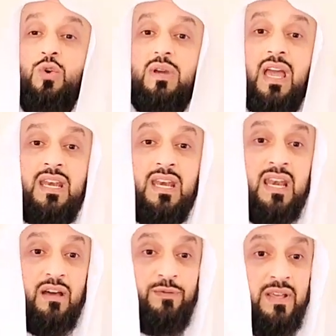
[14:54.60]
you
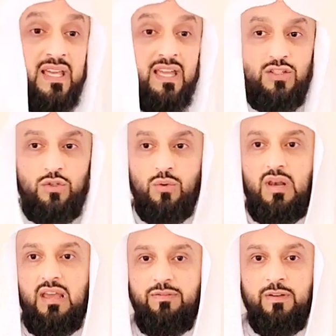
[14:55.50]
can navigate your
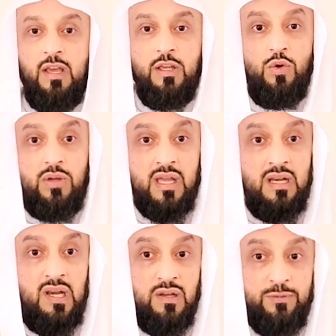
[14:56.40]
life. You
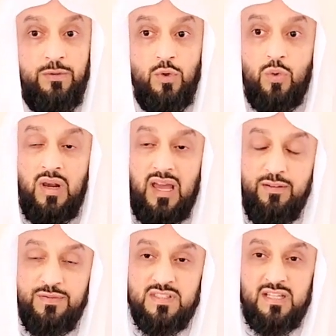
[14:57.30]
can live your
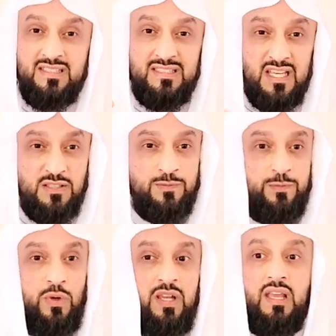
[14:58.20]
life
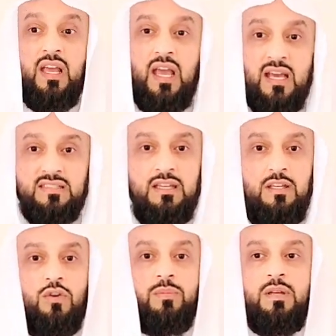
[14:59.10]
successfully as a
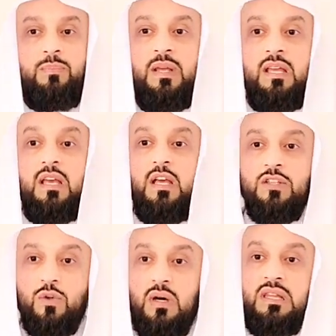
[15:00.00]
human being. So